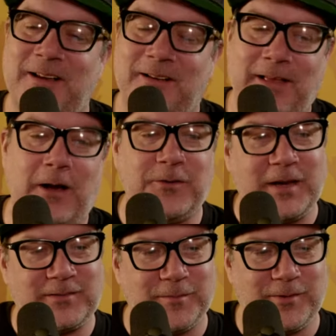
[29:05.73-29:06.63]
That was
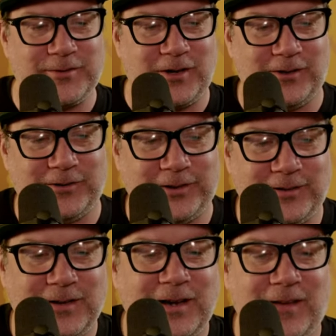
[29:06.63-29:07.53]
my slip of the tongue
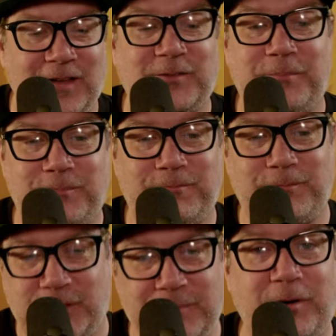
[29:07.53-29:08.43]
earlier, and that's
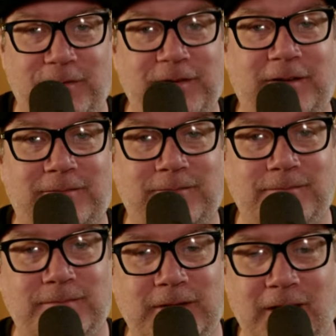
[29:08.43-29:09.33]
pretty perfect
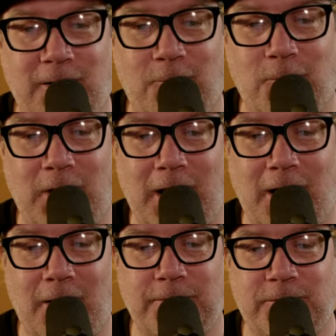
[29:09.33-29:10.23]
to
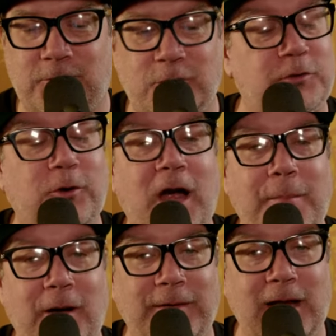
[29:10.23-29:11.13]

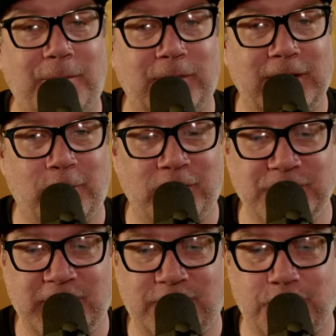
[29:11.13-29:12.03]
describe how they operate at One
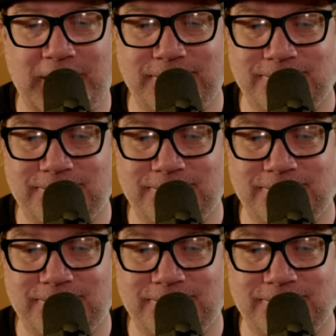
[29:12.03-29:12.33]
Jets Way.